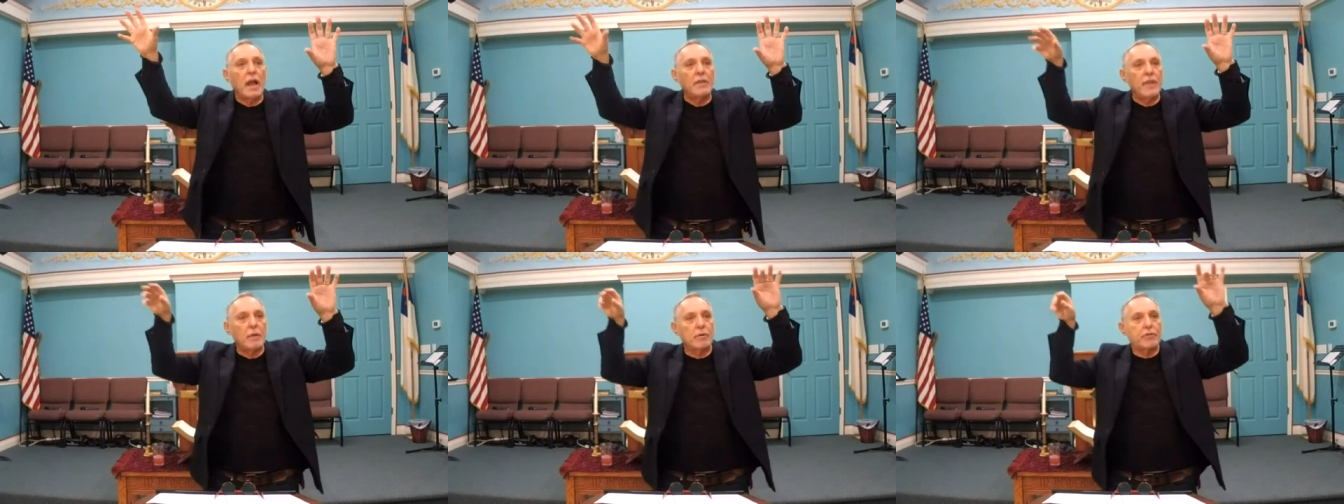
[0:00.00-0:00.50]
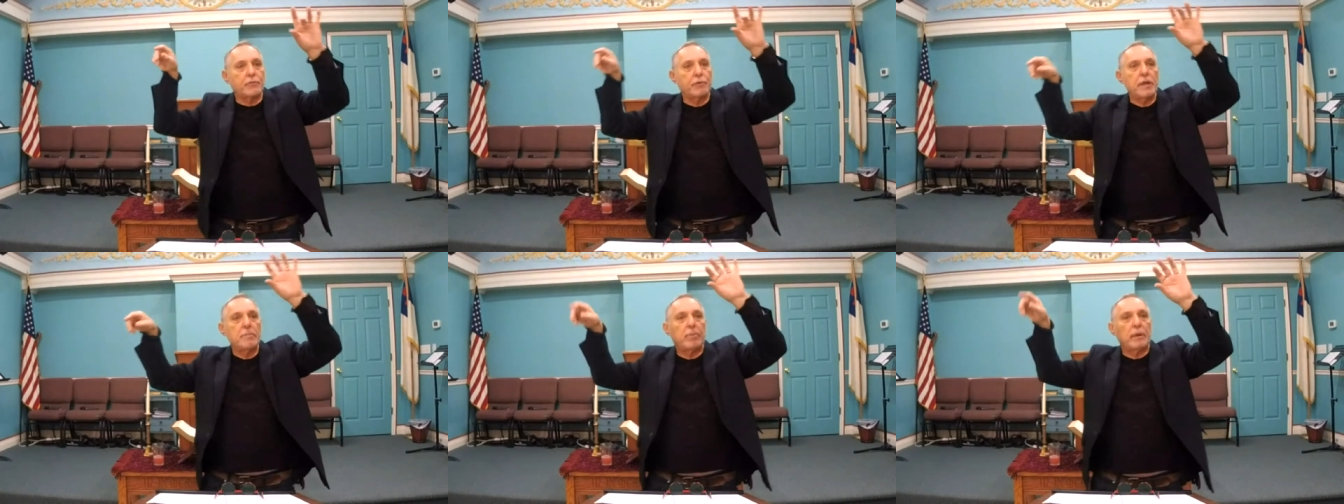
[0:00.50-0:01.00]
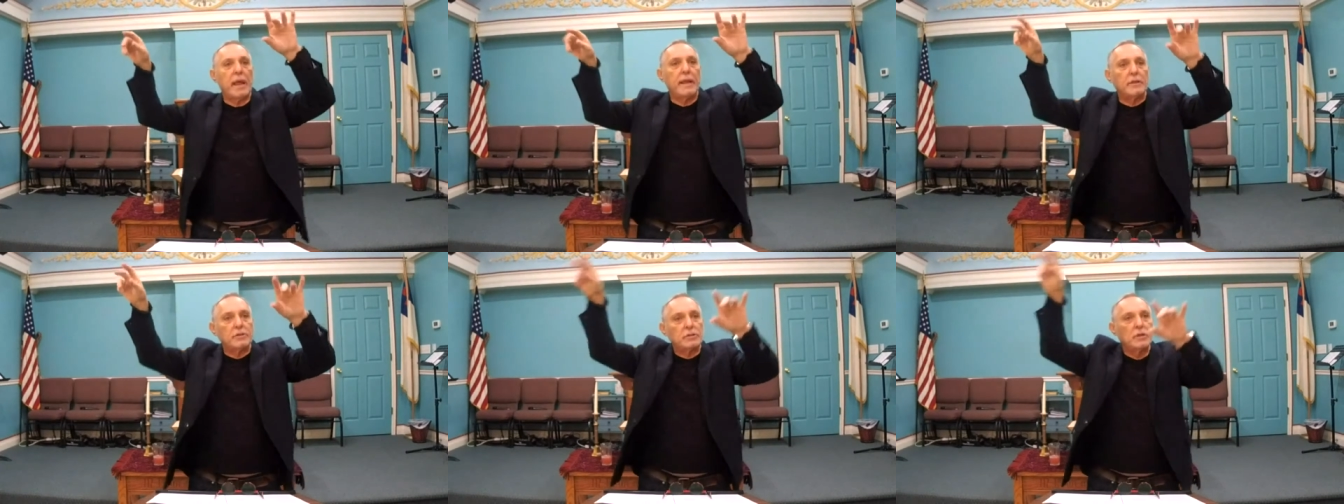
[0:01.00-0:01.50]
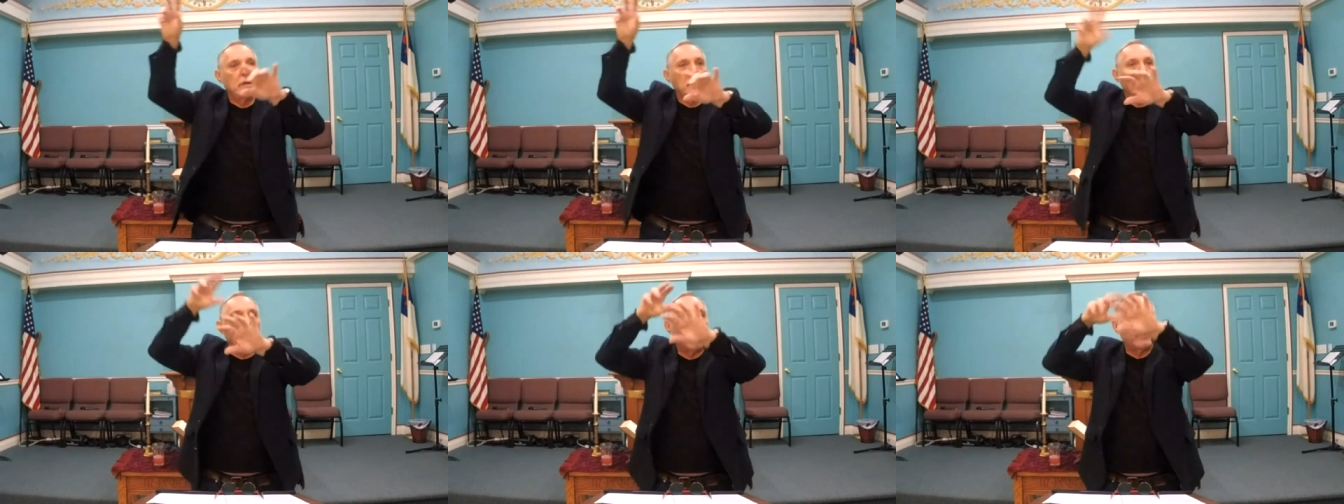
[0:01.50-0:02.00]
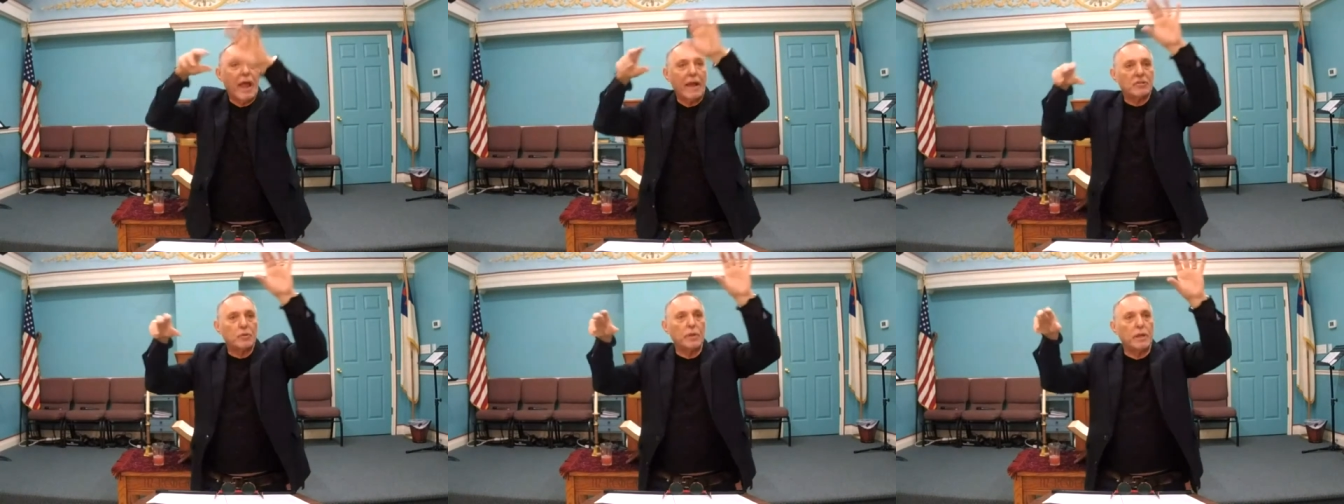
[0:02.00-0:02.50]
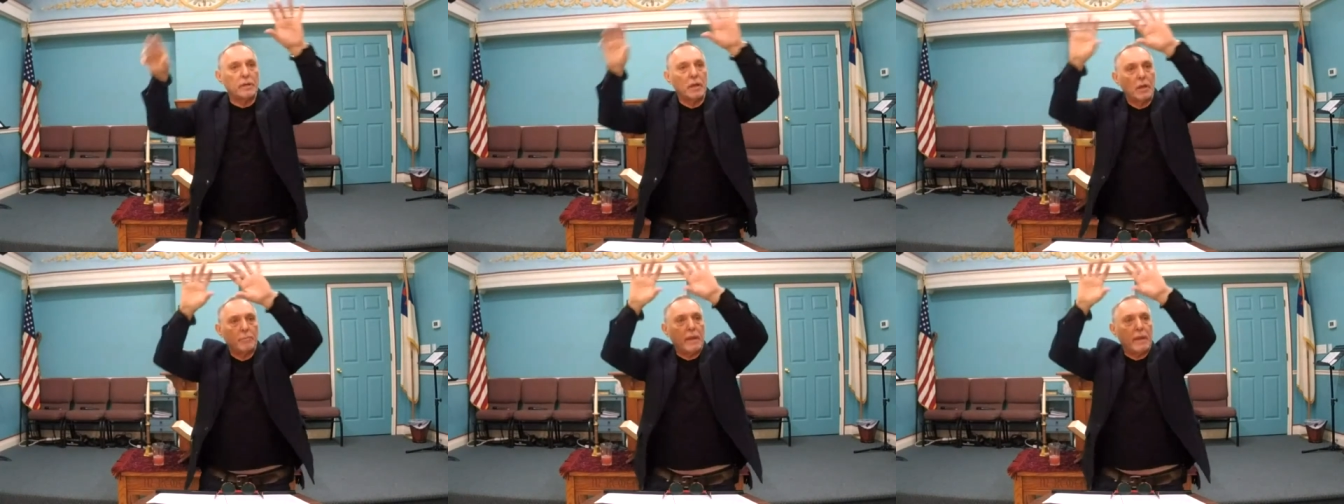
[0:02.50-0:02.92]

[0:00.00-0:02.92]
and there were three planets attached with it,